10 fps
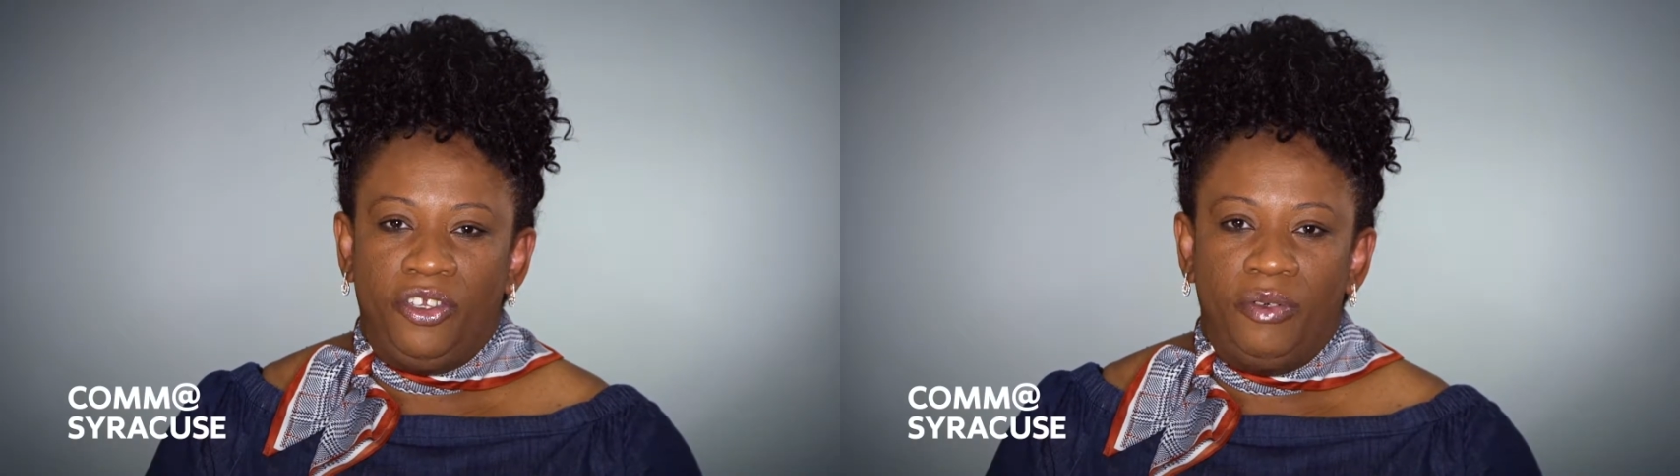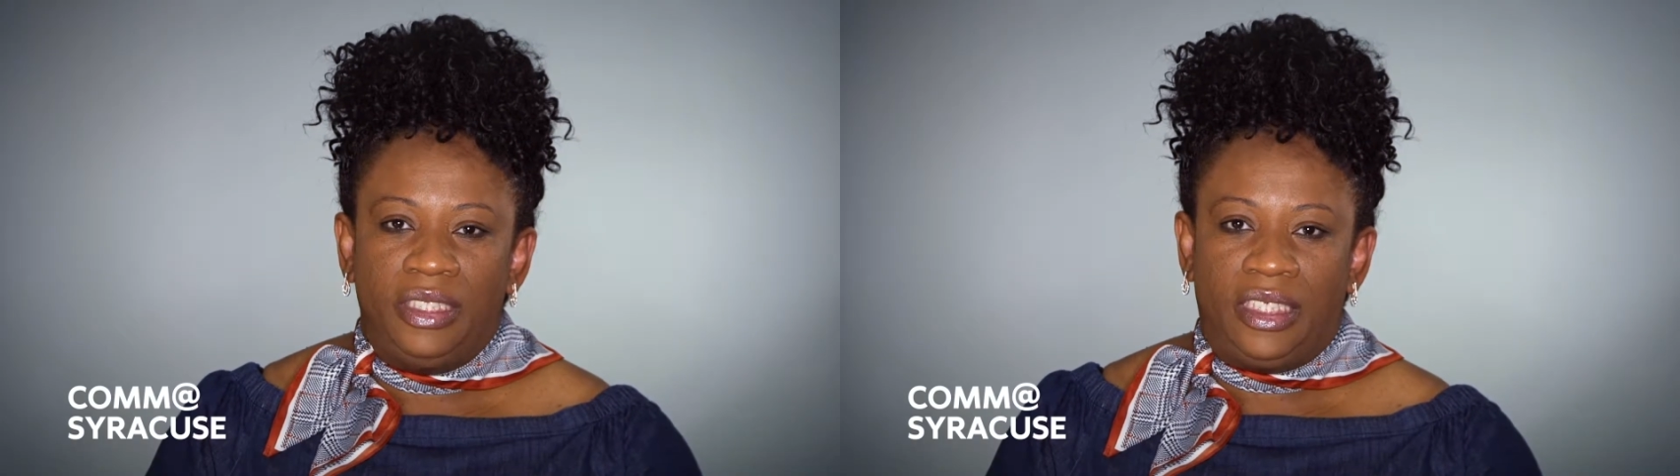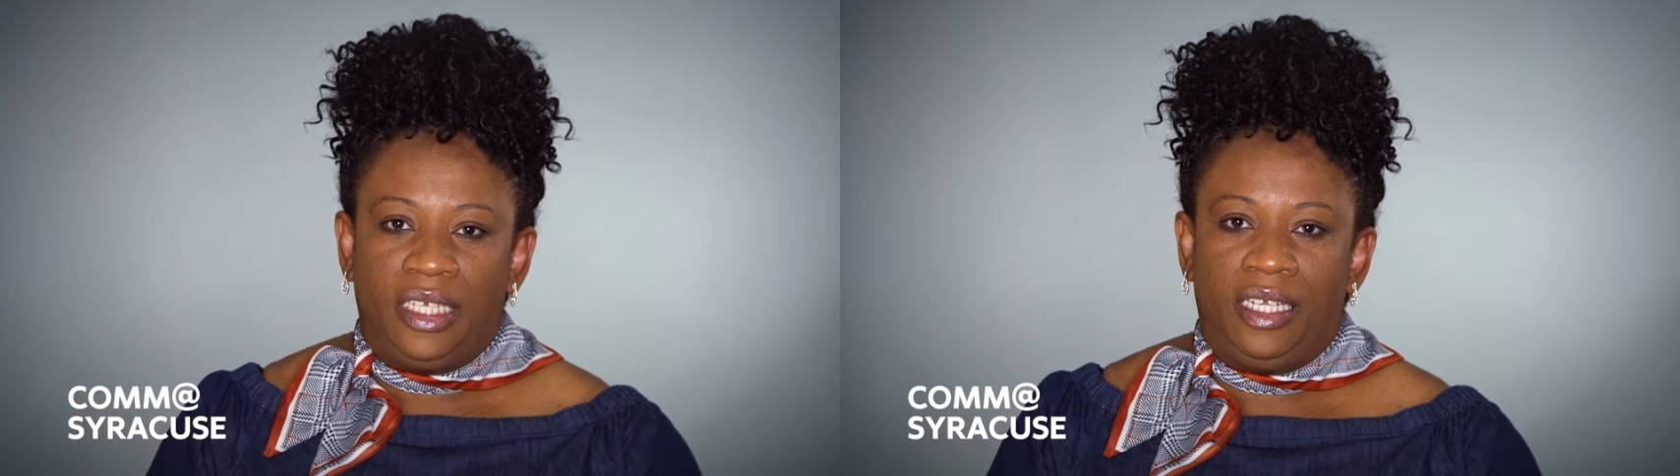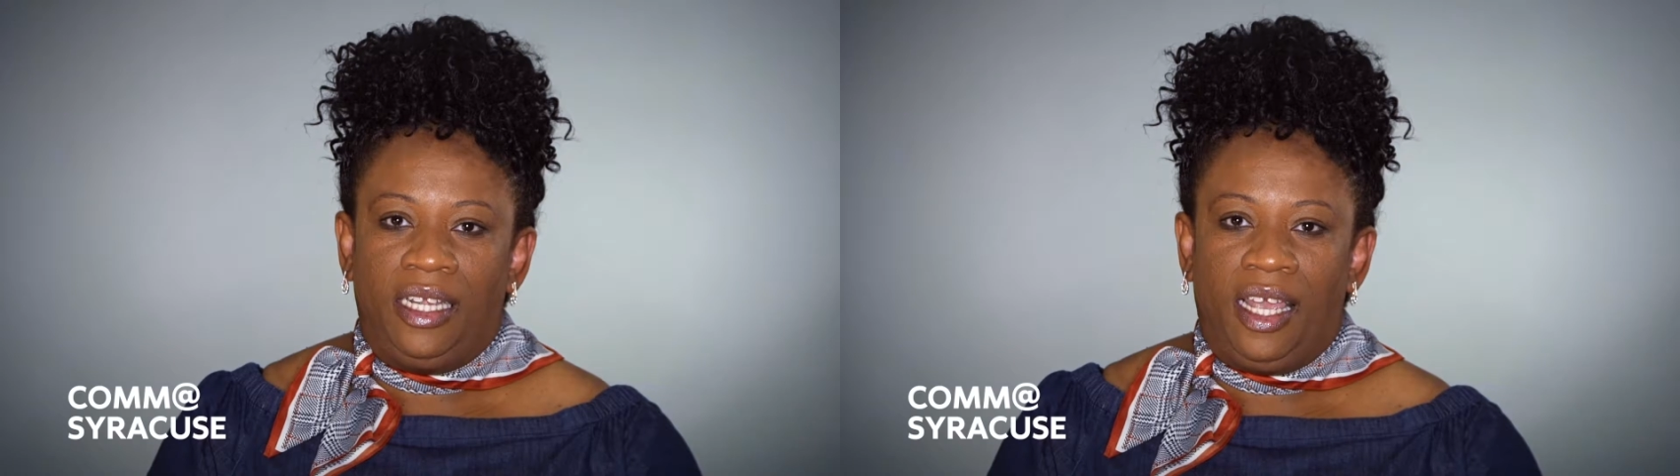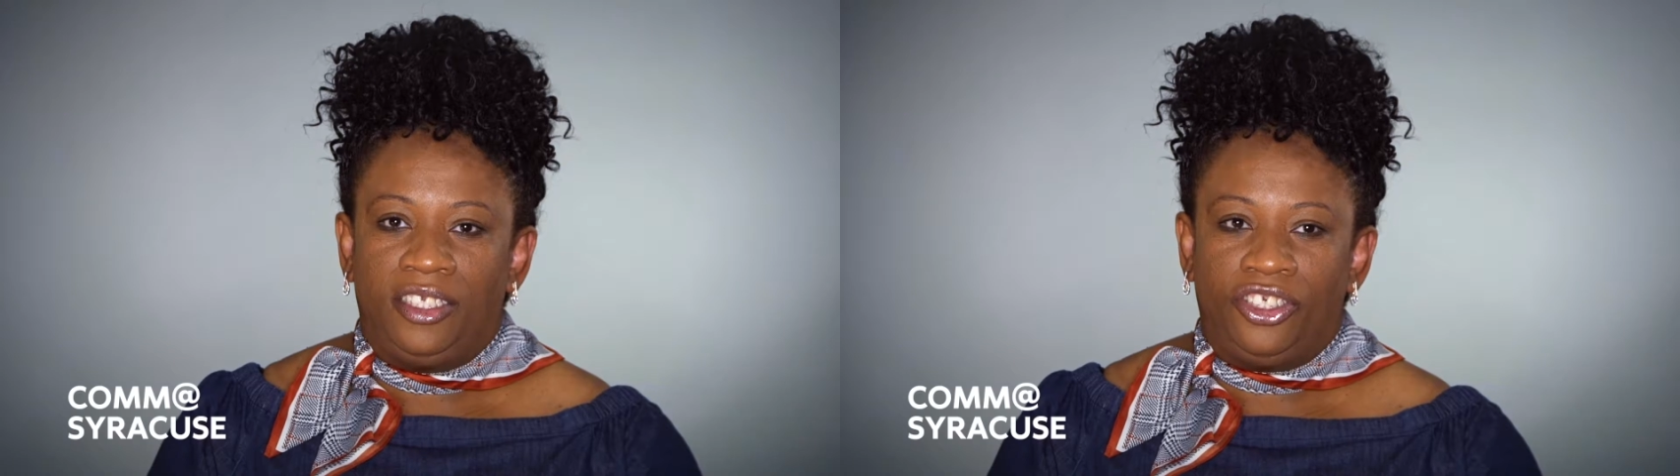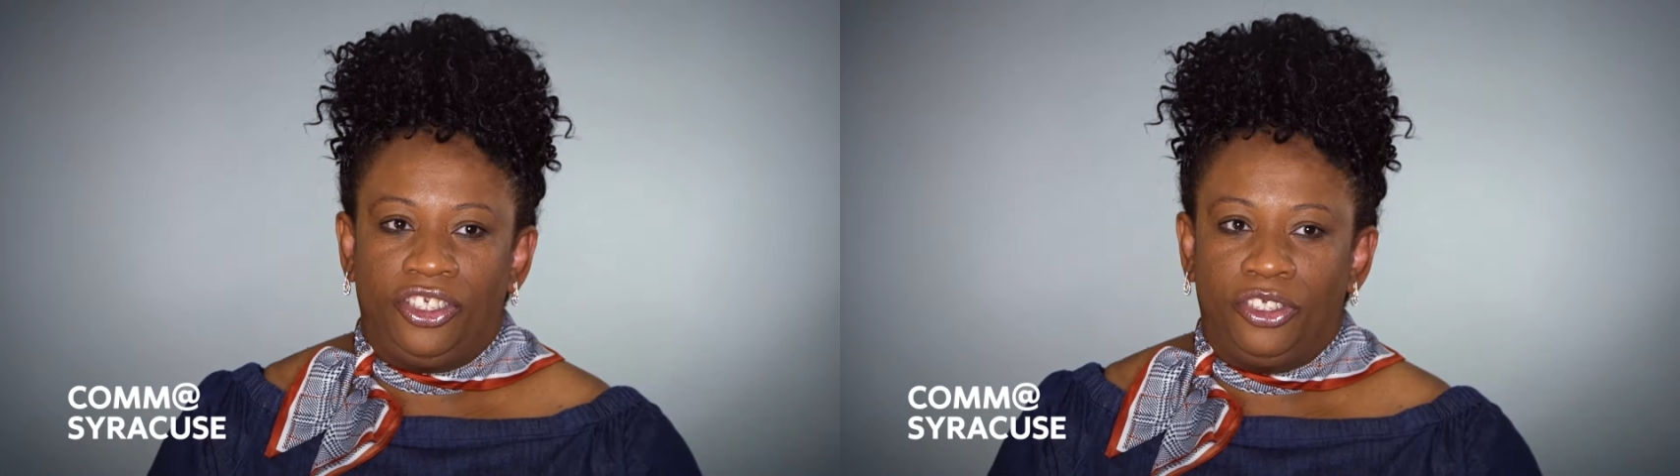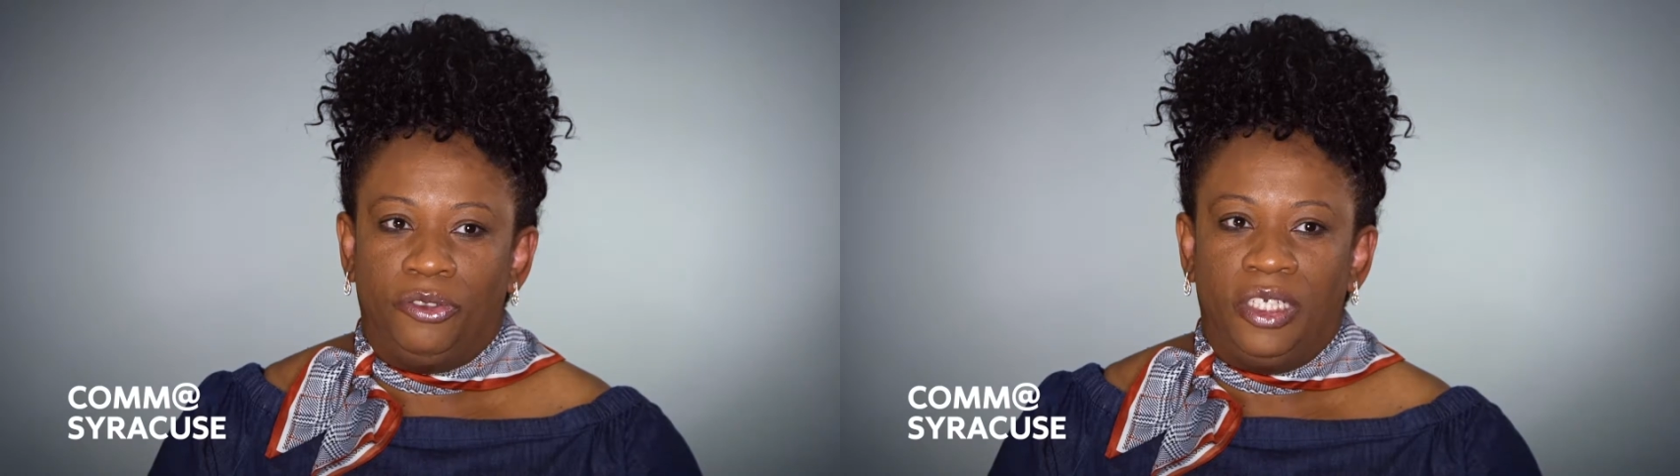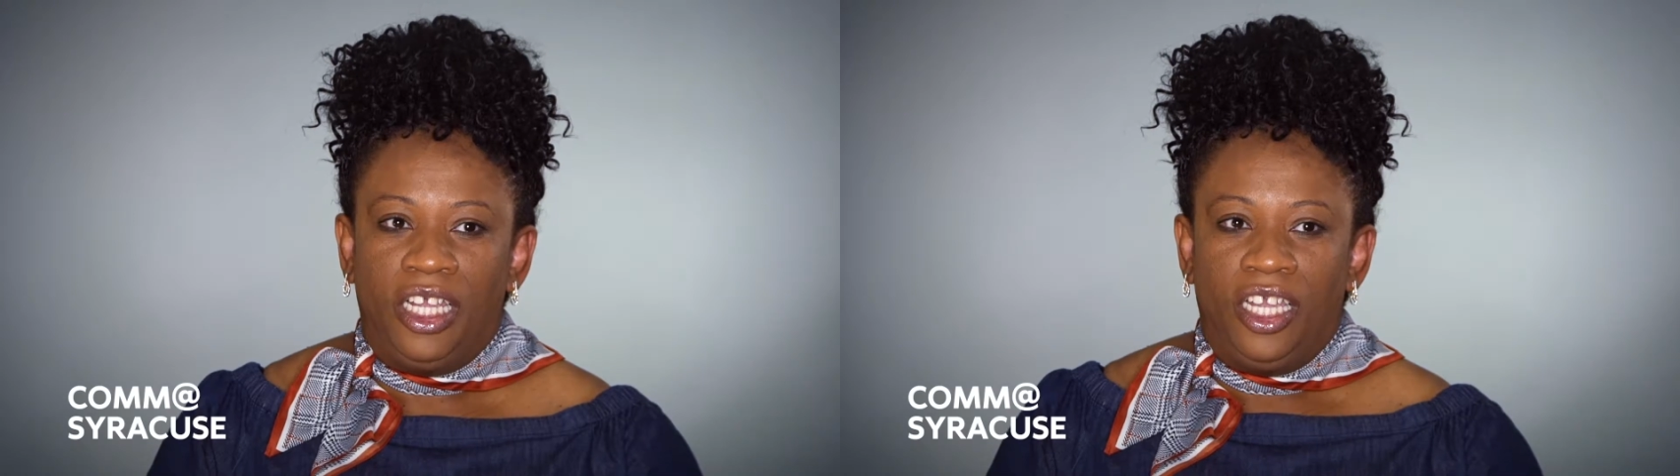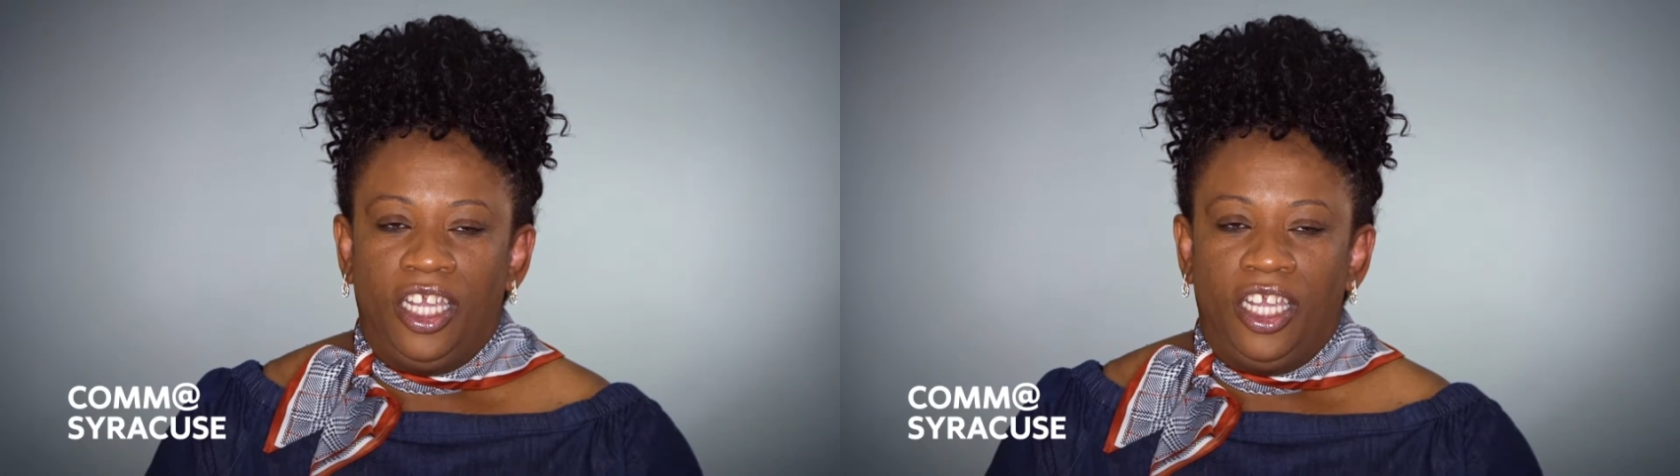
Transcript: you attend SU,